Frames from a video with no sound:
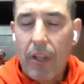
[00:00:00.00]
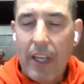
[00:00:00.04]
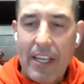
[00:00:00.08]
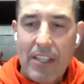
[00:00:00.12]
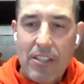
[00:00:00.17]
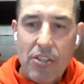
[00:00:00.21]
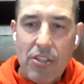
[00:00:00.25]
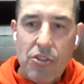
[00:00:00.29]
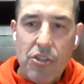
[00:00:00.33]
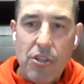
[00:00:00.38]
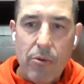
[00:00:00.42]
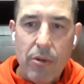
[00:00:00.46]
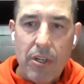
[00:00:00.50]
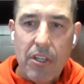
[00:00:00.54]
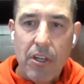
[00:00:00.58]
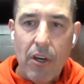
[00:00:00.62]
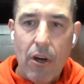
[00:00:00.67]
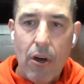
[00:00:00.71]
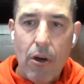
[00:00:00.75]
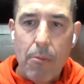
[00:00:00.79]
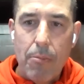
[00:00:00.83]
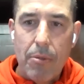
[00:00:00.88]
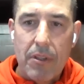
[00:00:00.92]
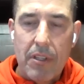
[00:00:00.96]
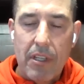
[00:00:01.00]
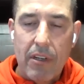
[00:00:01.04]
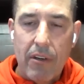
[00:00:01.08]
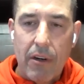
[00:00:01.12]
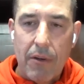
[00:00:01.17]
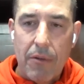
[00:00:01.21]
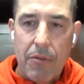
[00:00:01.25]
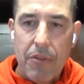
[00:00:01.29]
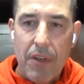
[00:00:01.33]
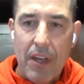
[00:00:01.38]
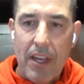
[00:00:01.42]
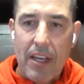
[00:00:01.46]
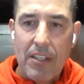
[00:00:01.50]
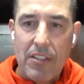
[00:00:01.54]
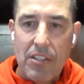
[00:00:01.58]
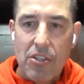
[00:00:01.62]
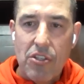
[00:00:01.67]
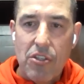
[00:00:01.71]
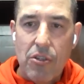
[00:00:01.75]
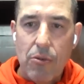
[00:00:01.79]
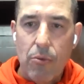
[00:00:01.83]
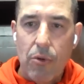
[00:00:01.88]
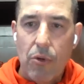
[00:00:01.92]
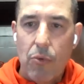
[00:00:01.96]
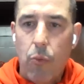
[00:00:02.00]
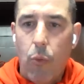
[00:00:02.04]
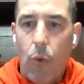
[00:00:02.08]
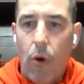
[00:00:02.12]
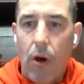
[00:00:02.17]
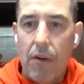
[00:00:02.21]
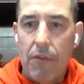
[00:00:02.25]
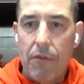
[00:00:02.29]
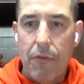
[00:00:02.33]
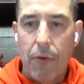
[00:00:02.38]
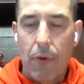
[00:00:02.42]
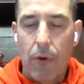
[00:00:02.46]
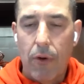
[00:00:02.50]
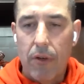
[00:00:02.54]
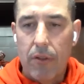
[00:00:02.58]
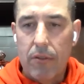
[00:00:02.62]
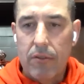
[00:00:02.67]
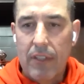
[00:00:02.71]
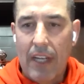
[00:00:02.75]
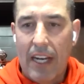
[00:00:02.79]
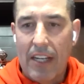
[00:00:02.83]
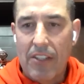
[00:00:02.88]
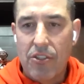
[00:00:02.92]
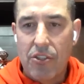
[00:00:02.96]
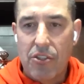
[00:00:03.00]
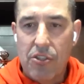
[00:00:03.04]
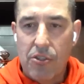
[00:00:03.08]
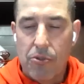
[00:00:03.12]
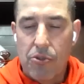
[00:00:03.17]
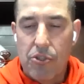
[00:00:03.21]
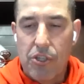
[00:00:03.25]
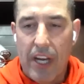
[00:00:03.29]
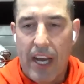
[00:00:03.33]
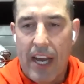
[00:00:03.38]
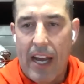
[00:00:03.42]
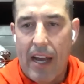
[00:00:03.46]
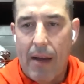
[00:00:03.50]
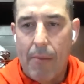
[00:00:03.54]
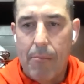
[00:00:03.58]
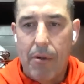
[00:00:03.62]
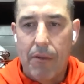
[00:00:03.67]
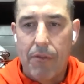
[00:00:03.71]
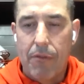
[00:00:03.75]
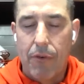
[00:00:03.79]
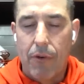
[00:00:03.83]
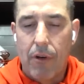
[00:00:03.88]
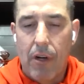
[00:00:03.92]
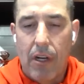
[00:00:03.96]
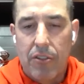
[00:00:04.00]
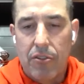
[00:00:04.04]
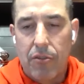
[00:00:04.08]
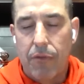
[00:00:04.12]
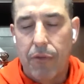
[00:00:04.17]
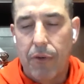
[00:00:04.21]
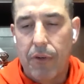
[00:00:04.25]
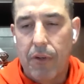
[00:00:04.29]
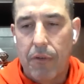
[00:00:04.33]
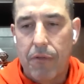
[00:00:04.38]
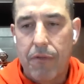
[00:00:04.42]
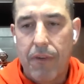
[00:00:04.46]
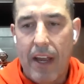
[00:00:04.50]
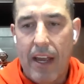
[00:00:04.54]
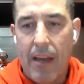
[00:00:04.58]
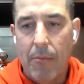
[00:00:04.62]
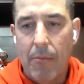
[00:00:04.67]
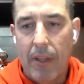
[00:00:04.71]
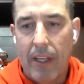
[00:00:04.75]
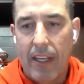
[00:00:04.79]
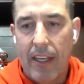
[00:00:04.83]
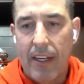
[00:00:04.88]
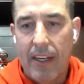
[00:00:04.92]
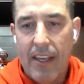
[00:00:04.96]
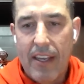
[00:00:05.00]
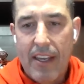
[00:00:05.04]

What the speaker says: places you would go, but there are things that you would want for not just your job, but for also for your family.